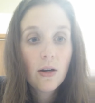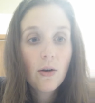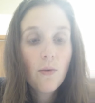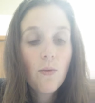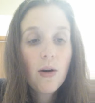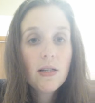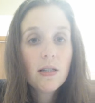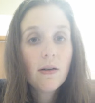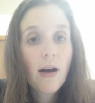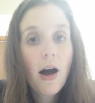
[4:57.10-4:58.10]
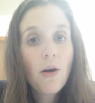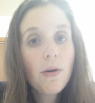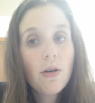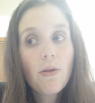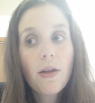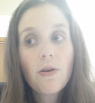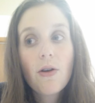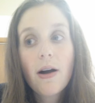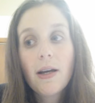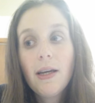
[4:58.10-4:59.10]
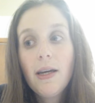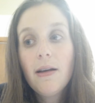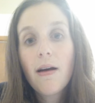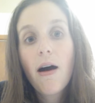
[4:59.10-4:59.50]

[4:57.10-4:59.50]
You know, what is it? How do we know that they're not going to eat